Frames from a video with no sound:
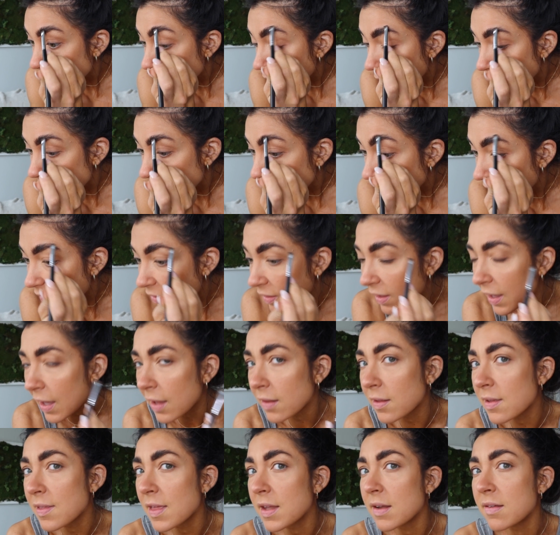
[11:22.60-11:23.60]
Or that's the
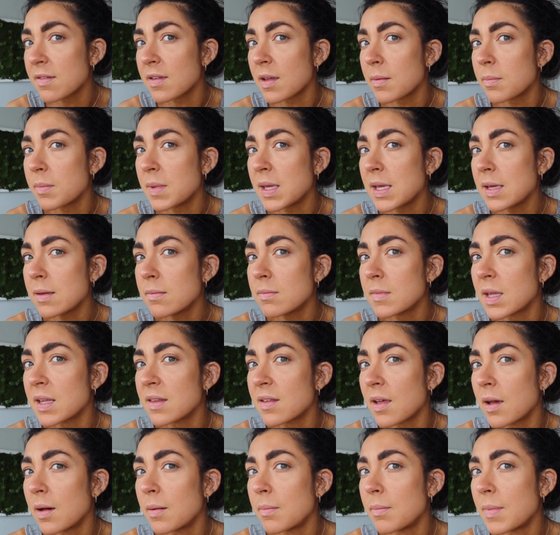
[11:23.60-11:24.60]
alley that is up me. That's
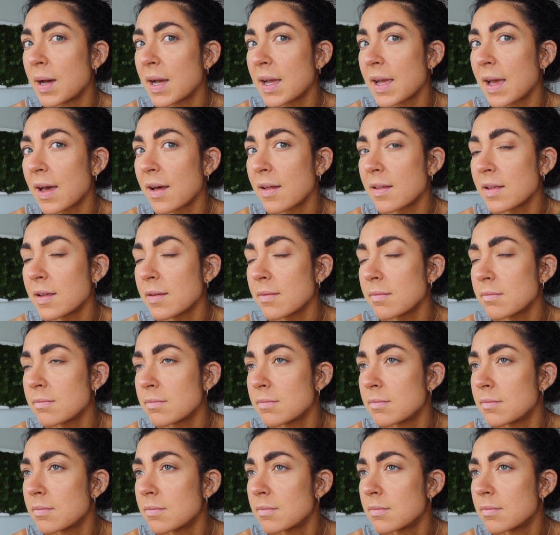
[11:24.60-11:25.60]
up my alley.
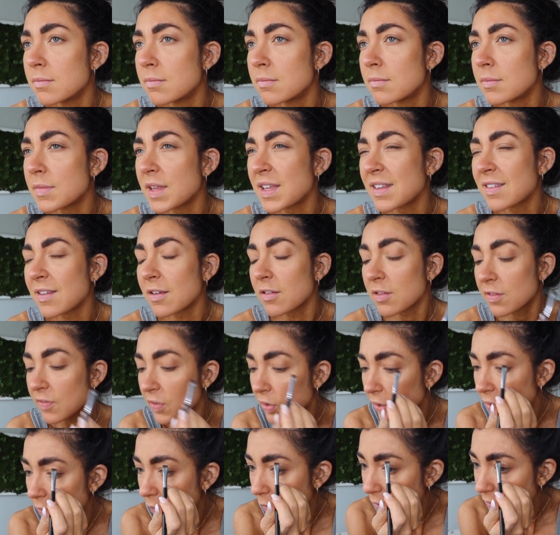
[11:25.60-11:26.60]
That sounds
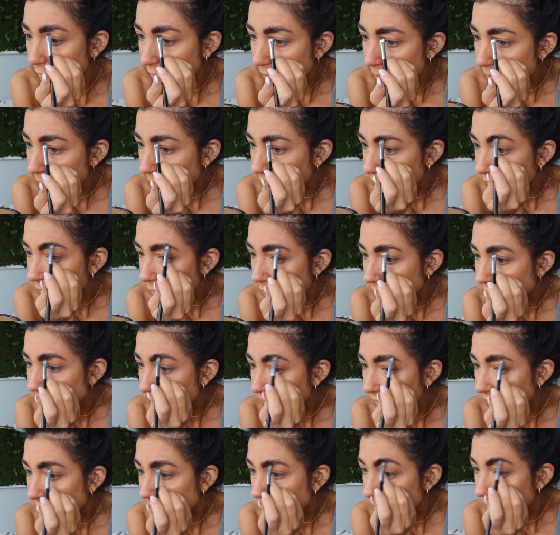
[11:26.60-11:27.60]
very weird. I don't
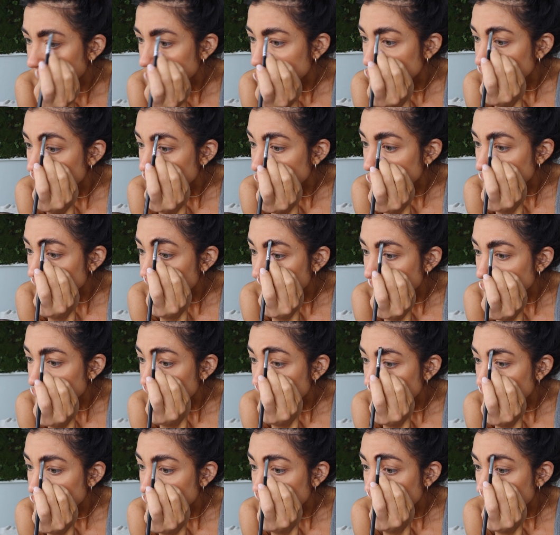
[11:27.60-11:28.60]
like that.
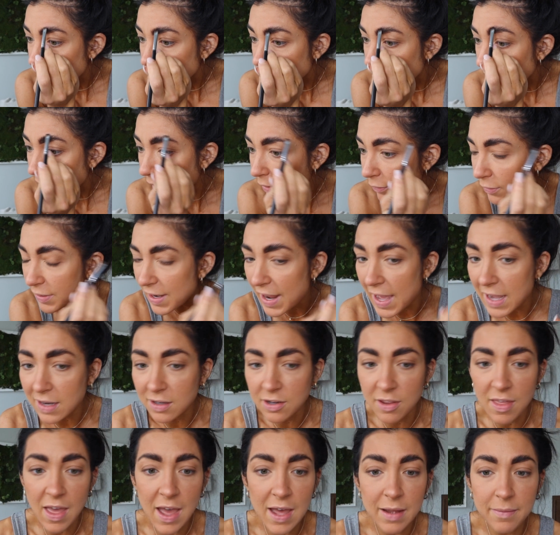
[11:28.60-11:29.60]
I
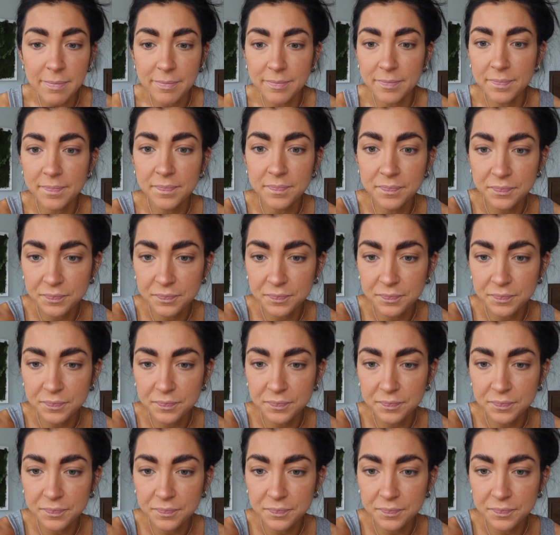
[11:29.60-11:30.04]
redact that.